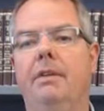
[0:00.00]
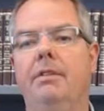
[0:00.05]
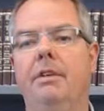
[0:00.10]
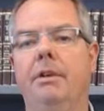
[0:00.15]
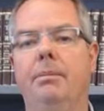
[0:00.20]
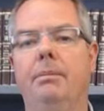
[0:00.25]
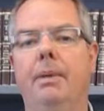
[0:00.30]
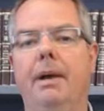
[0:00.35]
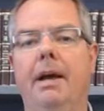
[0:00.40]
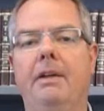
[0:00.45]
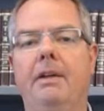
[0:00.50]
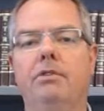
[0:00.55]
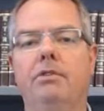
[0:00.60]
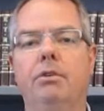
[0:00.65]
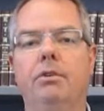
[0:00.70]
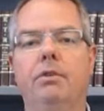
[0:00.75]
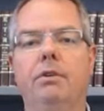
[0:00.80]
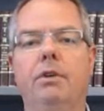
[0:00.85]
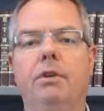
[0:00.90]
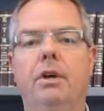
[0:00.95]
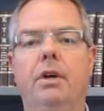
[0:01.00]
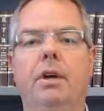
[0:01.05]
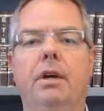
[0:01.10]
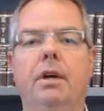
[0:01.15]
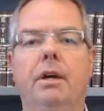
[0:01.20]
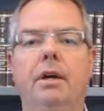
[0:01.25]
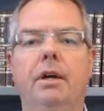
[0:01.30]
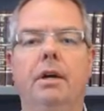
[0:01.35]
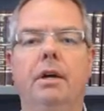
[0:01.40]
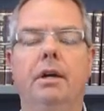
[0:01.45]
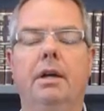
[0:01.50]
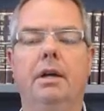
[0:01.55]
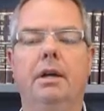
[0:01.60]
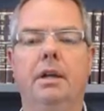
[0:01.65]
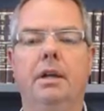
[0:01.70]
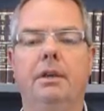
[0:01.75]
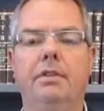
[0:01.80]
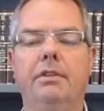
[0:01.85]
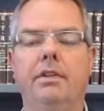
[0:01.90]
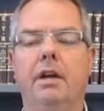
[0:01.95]
having passed over uh,
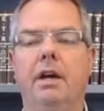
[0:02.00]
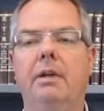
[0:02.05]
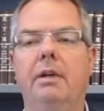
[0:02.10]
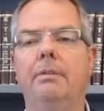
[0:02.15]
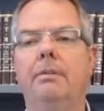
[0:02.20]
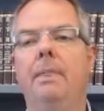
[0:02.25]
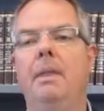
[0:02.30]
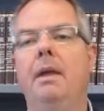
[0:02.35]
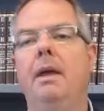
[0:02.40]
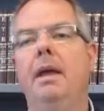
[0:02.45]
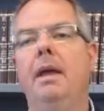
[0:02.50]
a lifetime,